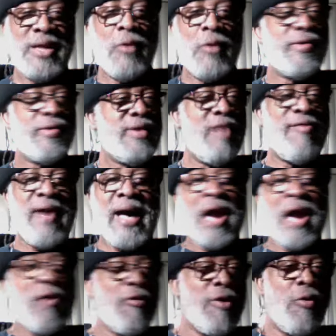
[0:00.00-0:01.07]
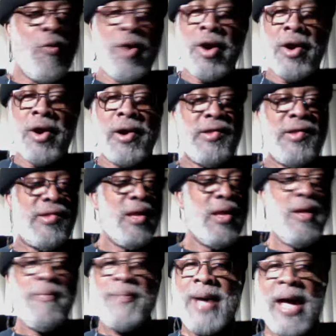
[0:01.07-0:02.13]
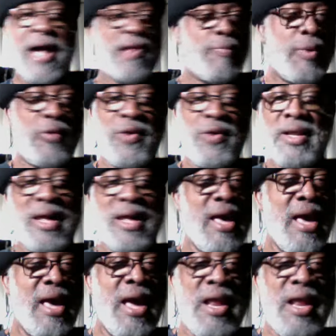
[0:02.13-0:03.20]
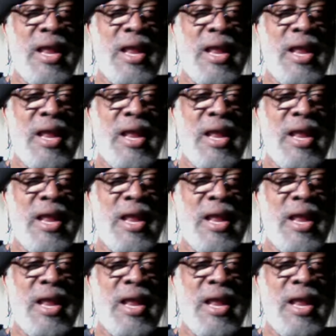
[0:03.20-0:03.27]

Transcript: There was never angry words passed between any of